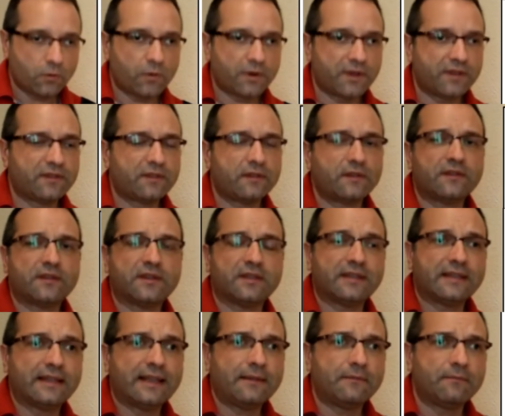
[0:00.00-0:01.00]
with the
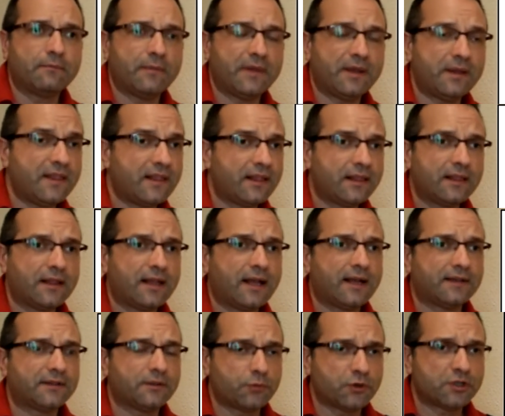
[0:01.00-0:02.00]
middle
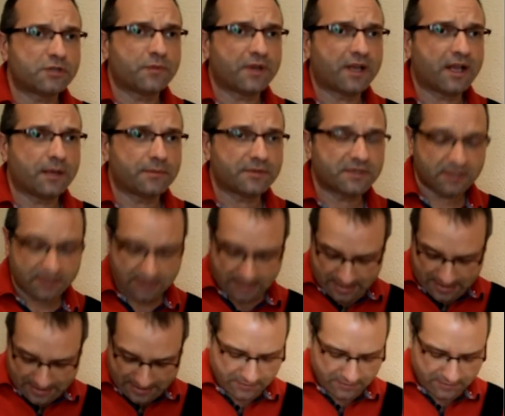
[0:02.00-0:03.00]
and the bridge pickups.
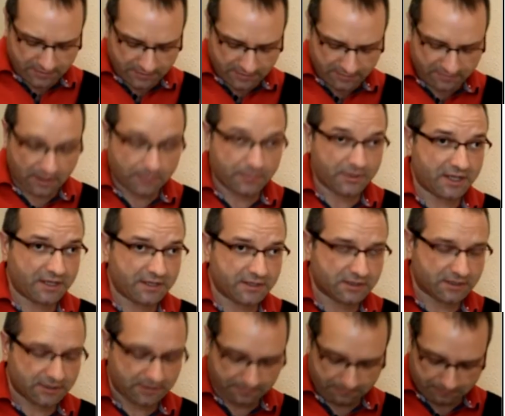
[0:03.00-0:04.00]
If I
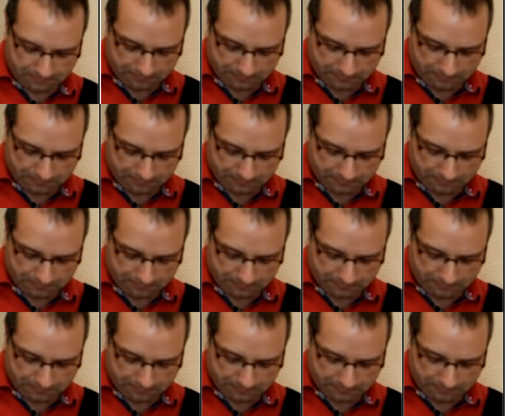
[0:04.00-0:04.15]
press,